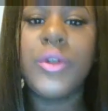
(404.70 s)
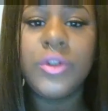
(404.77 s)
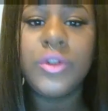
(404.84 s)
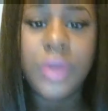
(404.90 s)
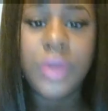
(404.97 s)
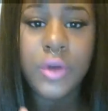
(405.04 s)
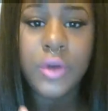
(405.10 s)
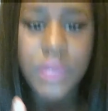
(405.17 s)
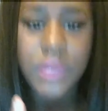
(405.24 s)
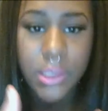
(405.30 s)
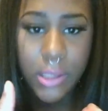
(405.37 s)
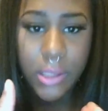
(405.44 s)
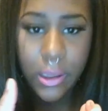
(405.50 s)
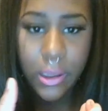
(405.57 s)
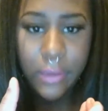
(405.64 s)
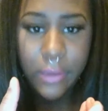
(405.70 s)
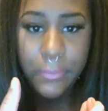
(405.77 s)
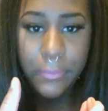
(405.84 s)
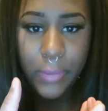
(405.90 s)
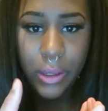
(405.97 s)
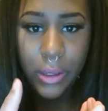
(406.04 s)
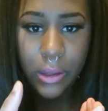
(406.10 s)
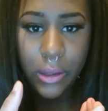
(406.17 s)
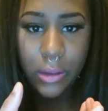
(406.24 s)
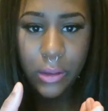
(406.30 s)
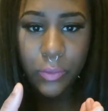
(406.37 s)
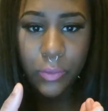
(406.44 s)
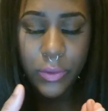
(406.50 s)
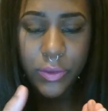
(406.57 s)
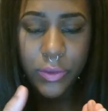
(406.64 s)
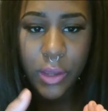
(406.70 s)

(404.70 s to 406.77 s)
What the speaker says: your nose in a cup with